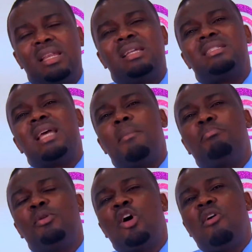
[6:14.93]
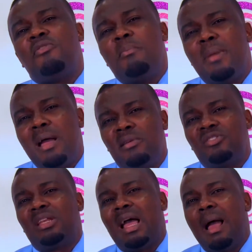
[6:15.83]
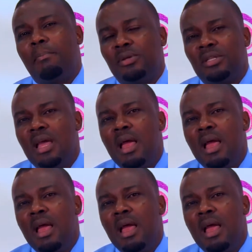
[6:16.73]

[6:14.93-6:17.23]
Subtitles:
example of a marriage that happened